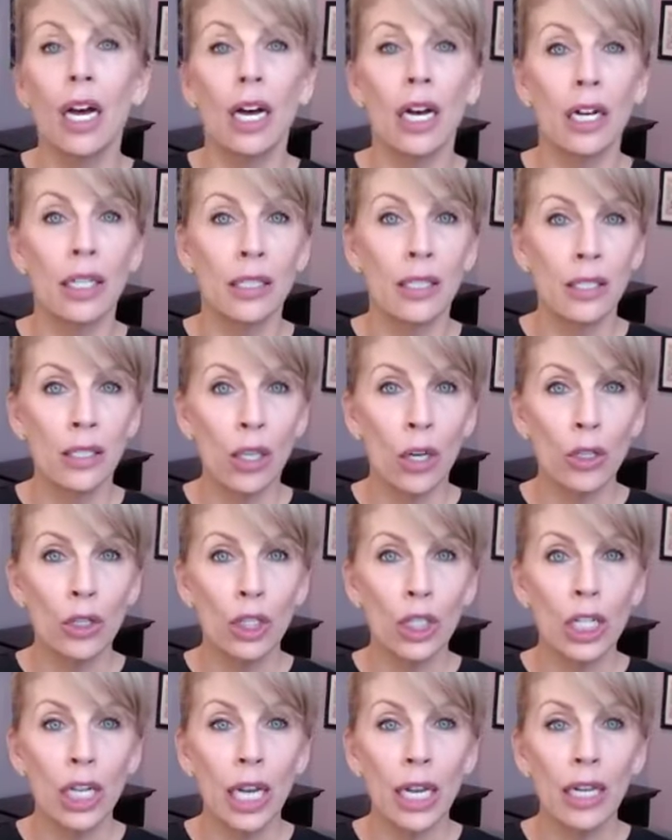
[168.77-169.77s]

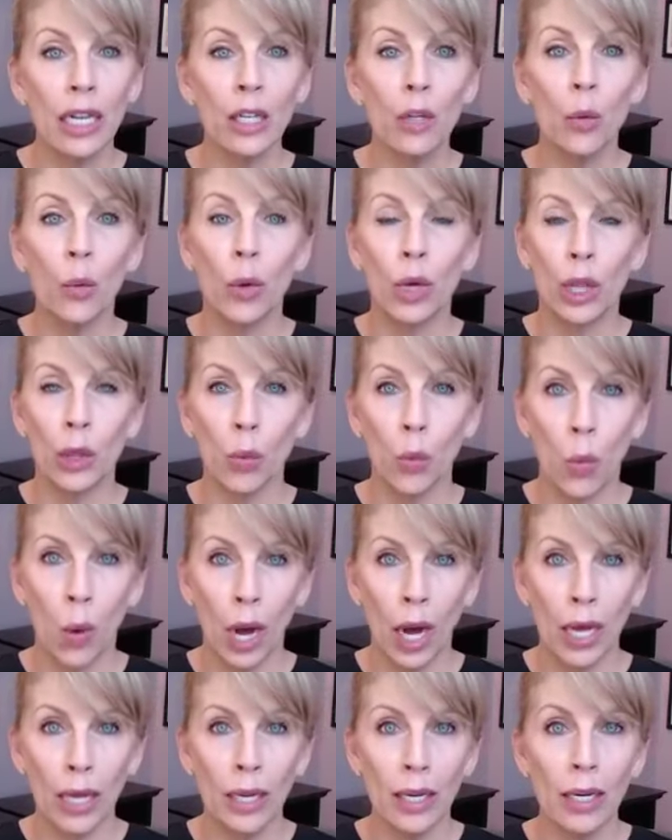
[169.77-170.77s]
associated with
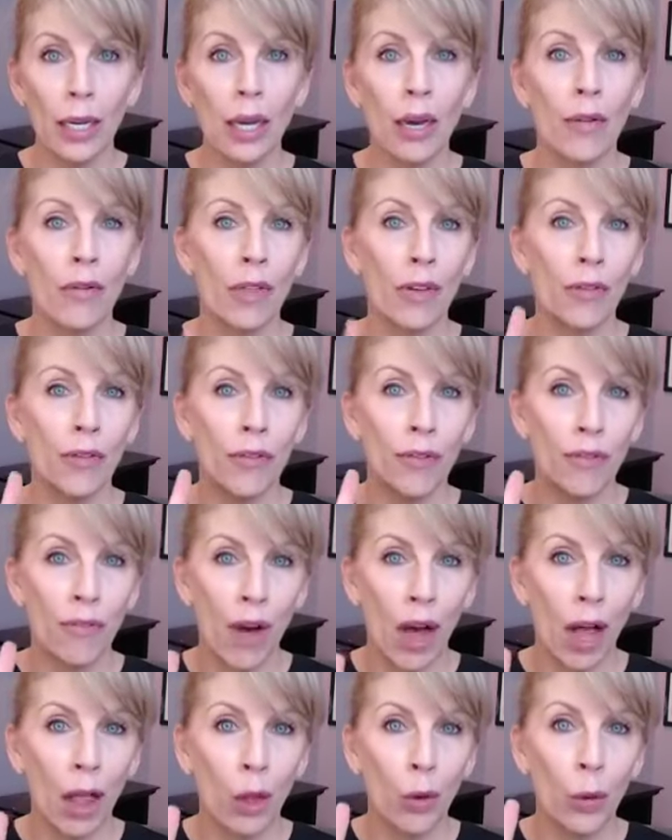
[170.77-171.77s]
one of the
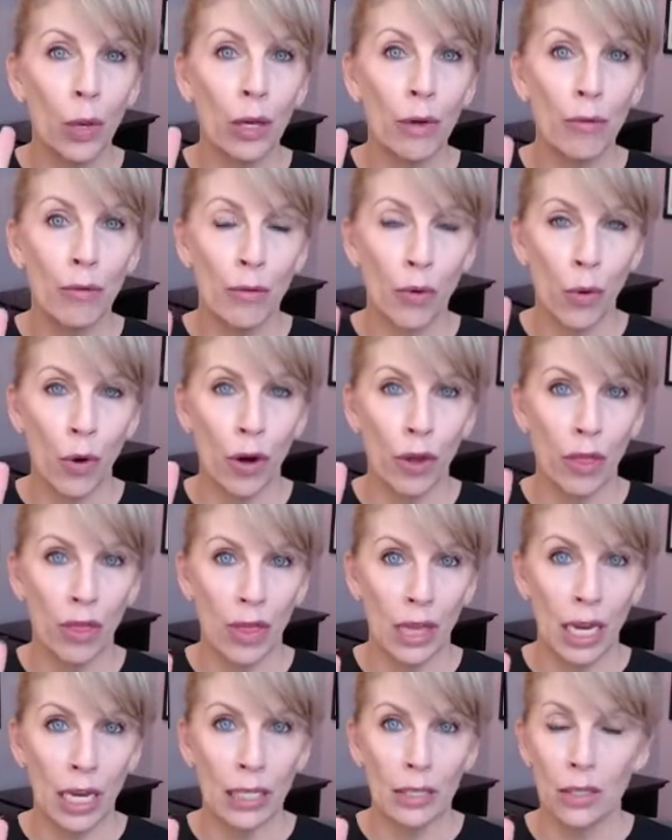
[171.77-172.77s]
following four
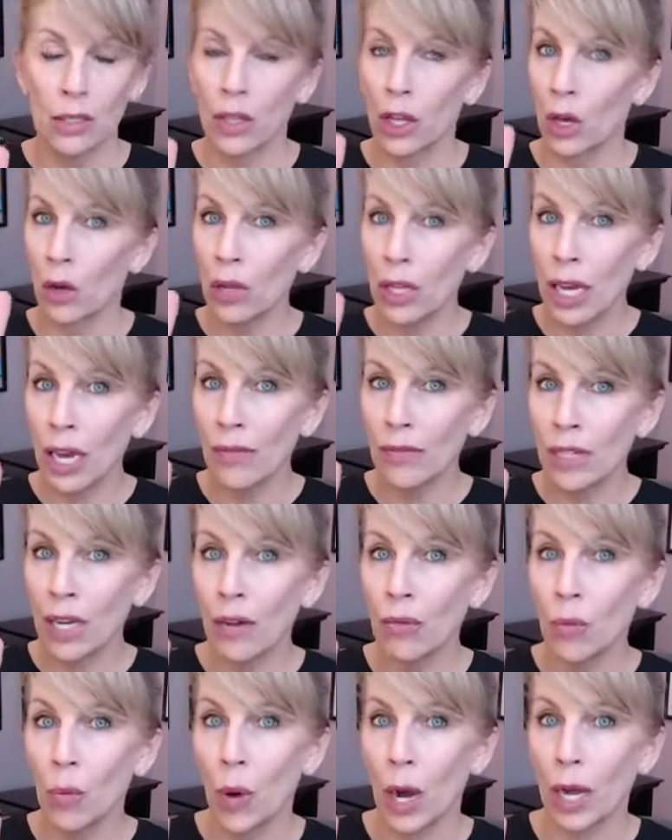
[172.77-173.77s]
things. So they only have to
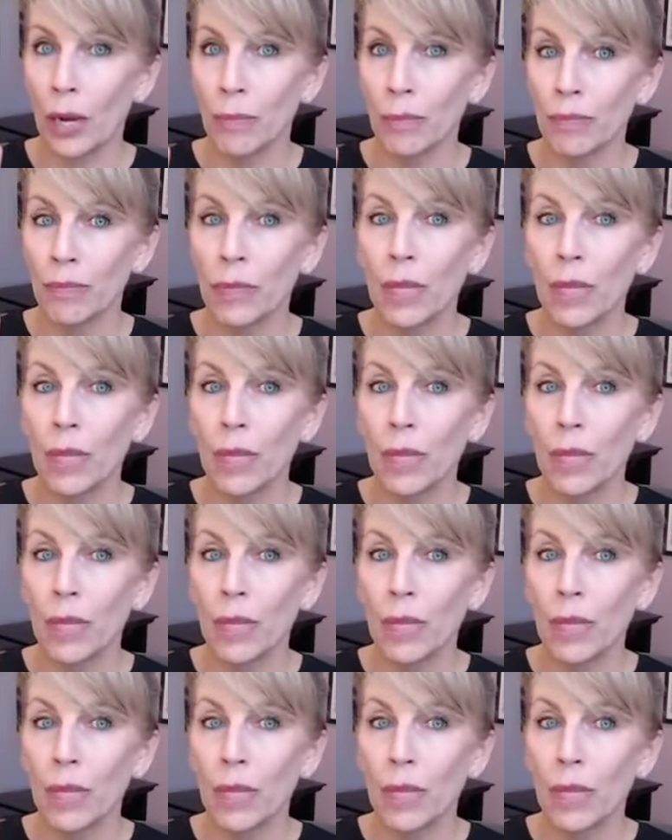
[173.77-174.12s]
have one.